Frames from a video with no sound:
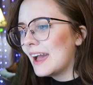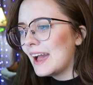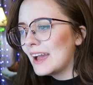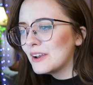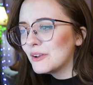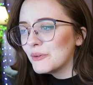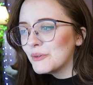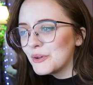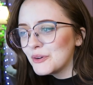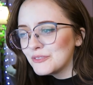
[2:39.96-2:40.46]

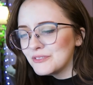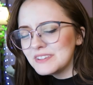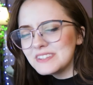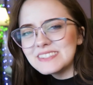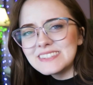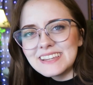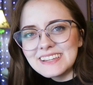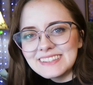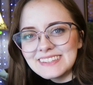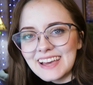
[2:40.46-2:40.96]
I don't know if
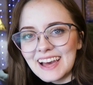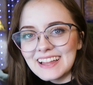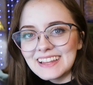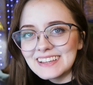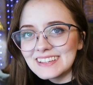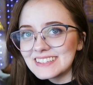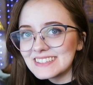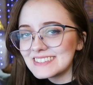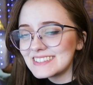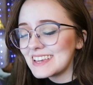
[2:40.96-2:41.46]
it's
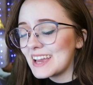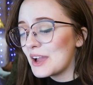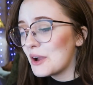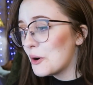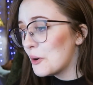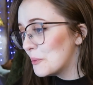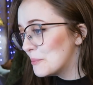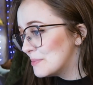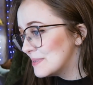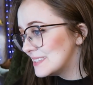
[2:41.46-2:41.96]
Daedalus. I
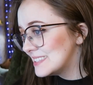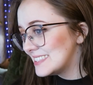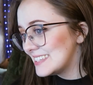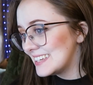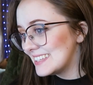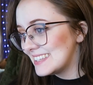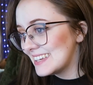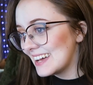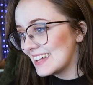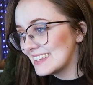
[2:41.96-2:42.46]
hope it's
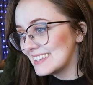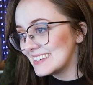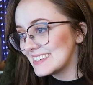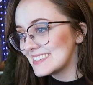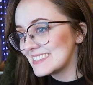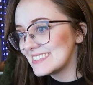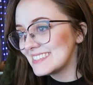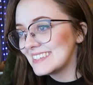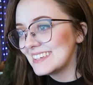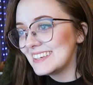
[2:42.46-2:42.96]

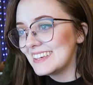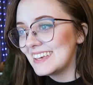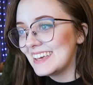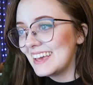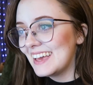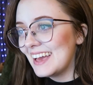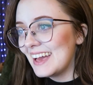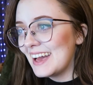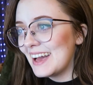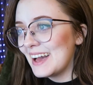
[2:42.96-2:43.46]
Daedalus.
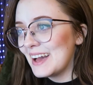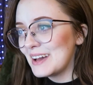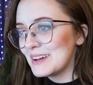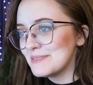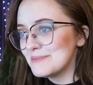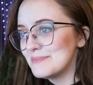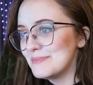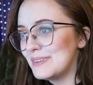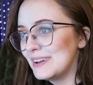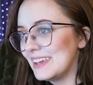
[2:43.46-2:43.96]

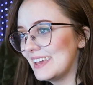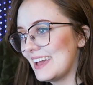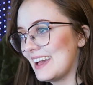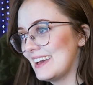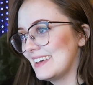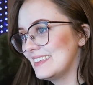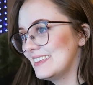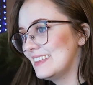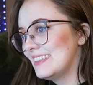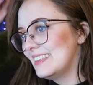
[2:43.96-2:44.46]
But
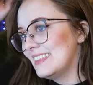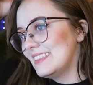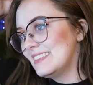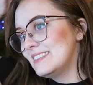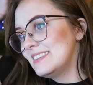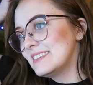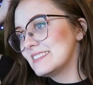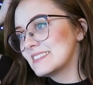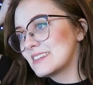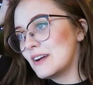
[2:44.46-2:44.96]
yeah.
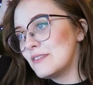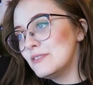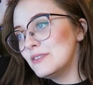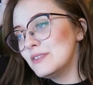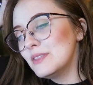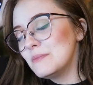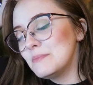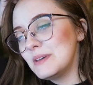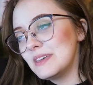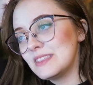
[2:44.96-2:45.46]

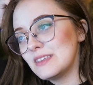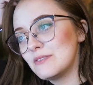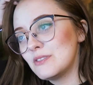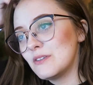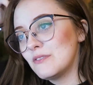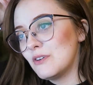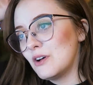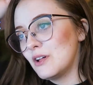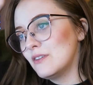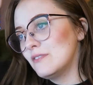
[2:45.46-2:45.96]
Discover the myth of
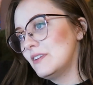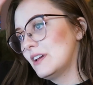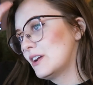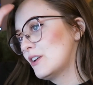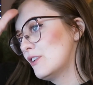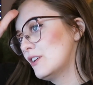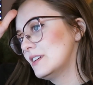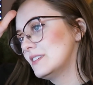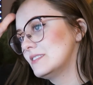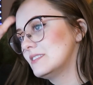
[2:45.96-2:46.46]
the fall of
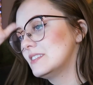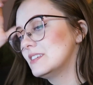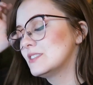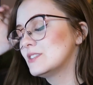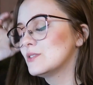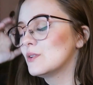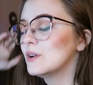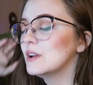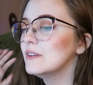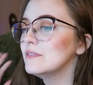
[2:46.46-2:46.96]
Icarus. The
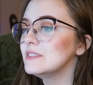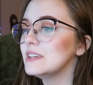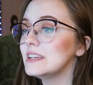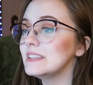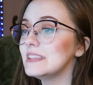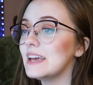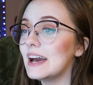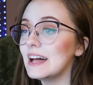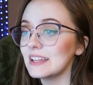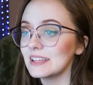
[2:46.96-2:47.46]
story of
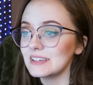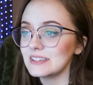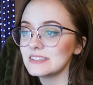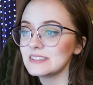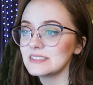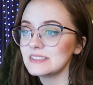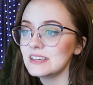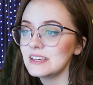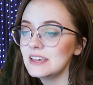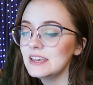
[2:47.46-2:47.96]

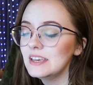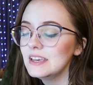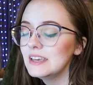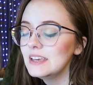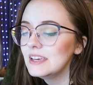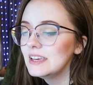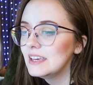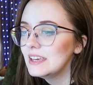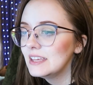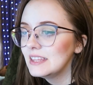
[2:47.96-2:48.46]
Daedalus.
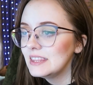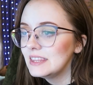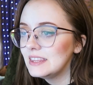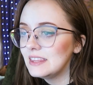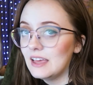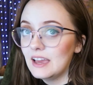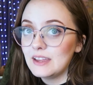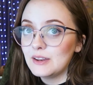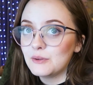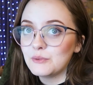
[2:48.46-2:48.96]

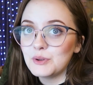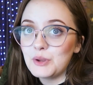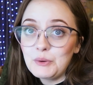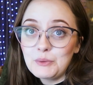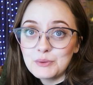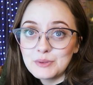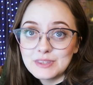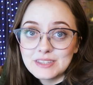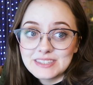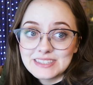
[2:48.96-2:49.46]
I don't know
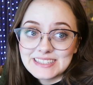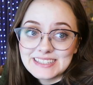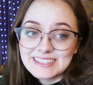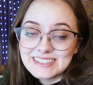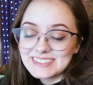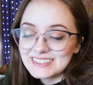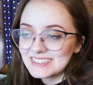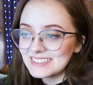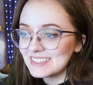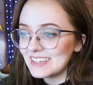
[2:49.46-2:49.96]
who this
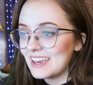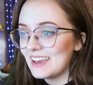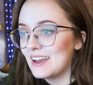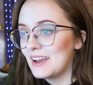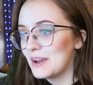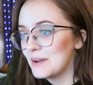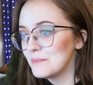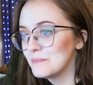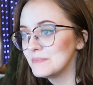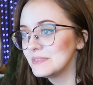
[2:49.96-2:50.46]
is.
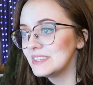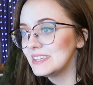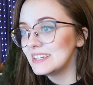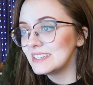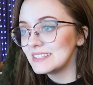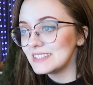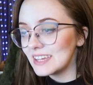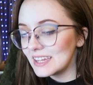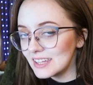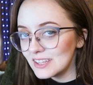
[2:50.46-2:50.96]
The
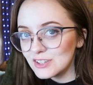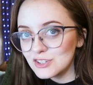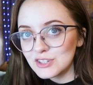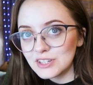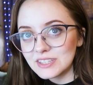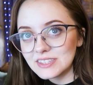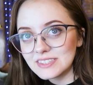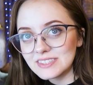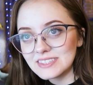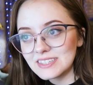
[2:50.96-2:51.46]

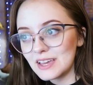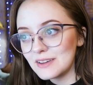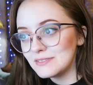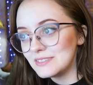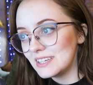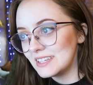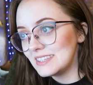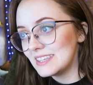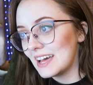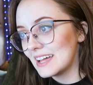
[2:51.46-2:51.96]
intelligence of
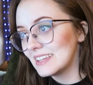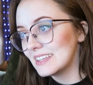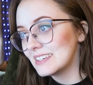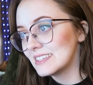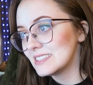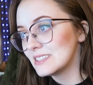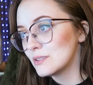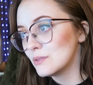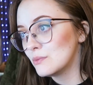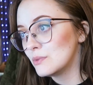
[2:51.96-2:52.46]

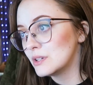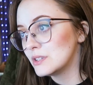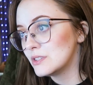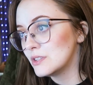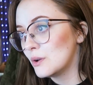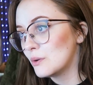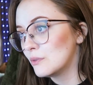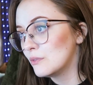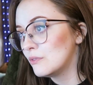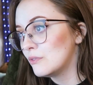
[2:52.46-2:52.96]
Daedalus was
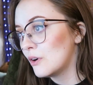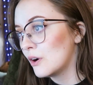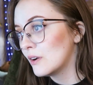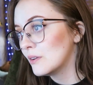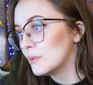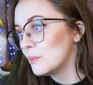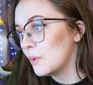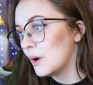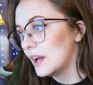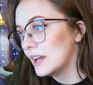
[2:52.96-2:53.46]
known far
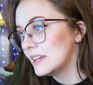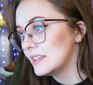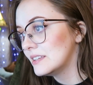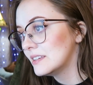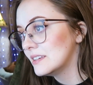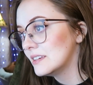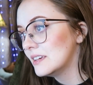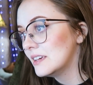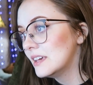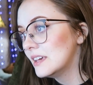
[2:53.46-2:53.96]
and wide.